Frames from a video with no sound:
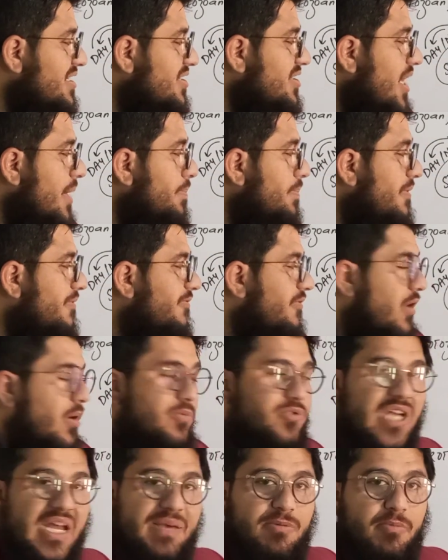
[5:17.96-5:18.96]
stumpy
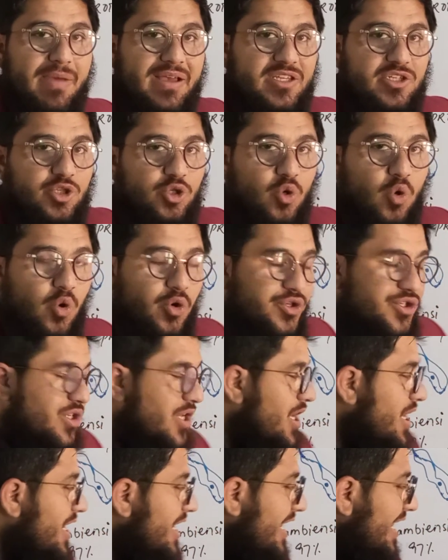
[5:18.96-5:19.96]
form trypanosomiasis.
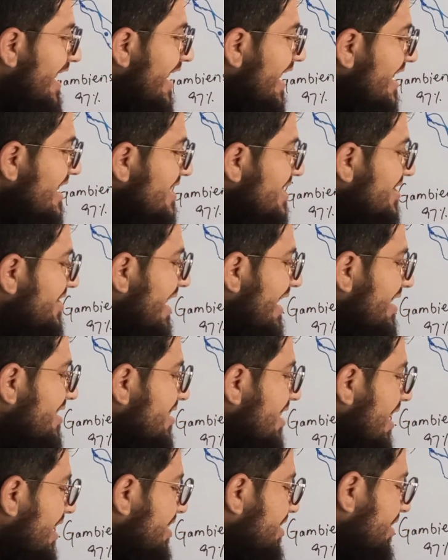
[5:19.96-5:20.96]
As they are
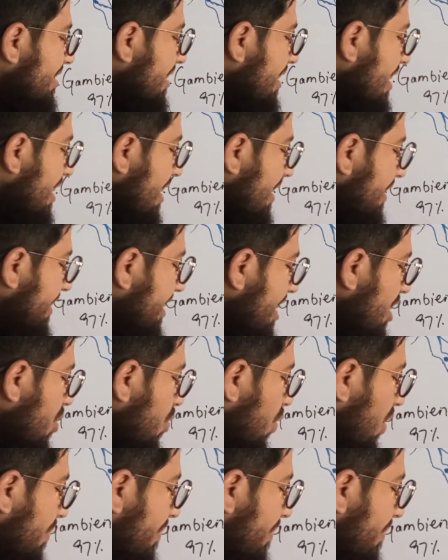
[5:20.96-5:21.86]
sucked, they will